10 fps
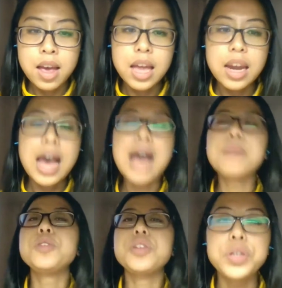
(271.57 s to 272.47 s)
And
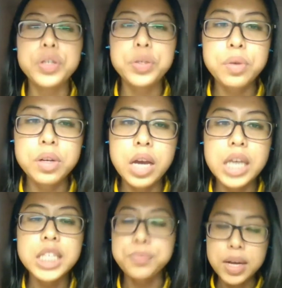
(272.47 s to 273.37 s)
after
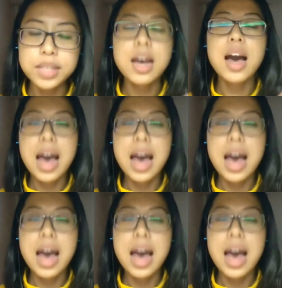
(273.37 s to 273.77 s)
express her